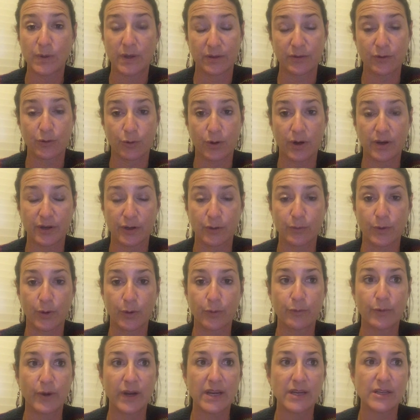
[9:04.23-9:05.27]
with chronic
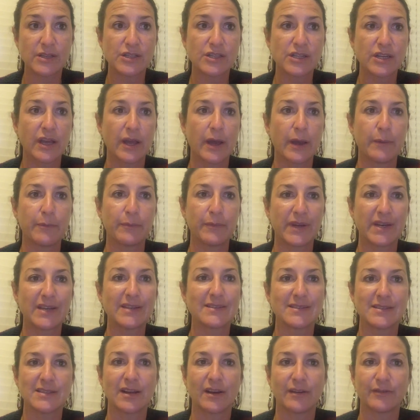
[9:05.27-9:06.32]
road rage, but
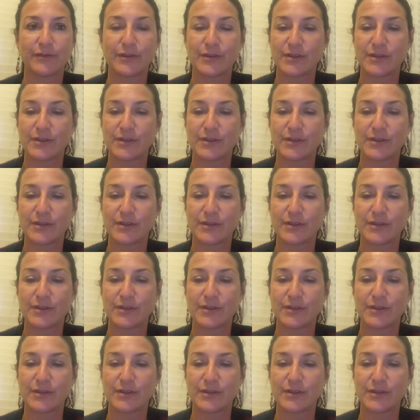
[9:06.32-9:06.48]
it's not